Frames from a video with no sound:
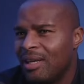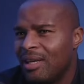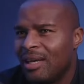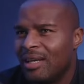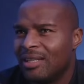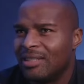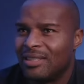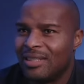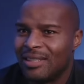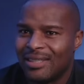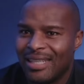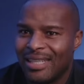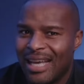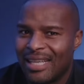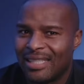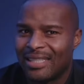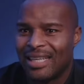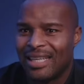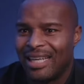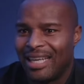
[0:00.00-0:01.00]
It's just,
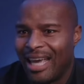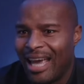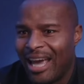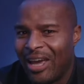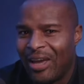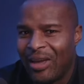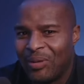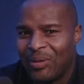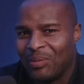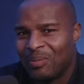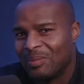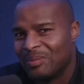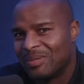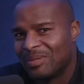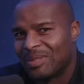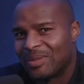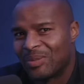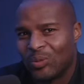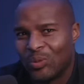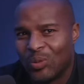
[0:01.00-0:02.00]
as the
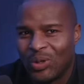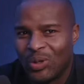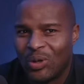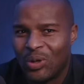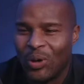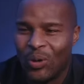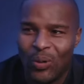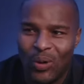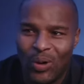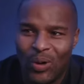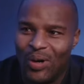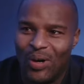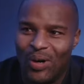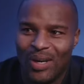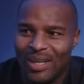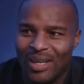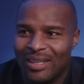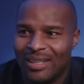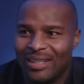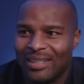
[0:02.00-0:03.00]
games would go
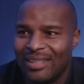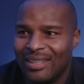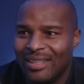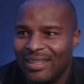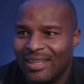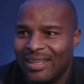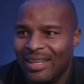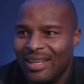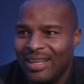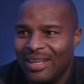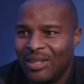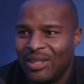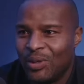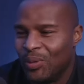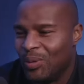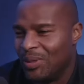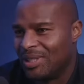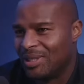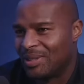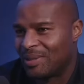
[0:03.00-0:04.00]
on, you
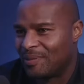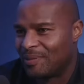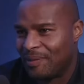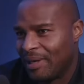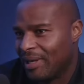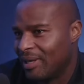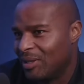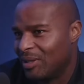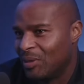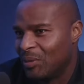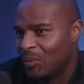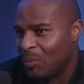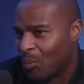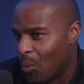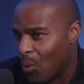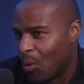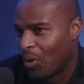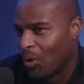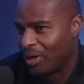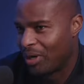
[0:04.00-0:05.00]
would just feel
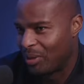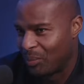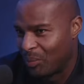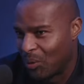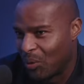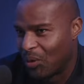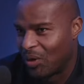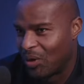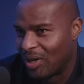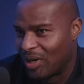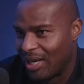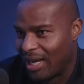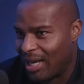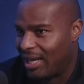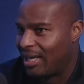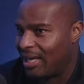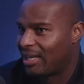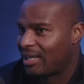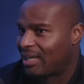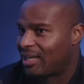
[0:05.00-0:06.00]
more and more
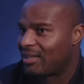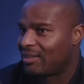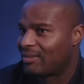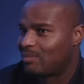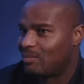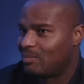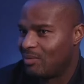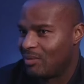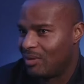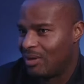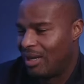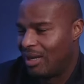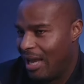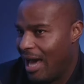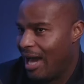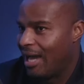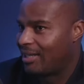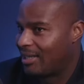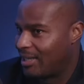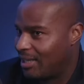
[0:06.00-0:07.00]
like
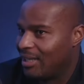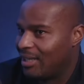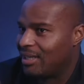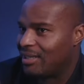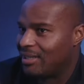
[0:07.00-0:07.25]
locked in.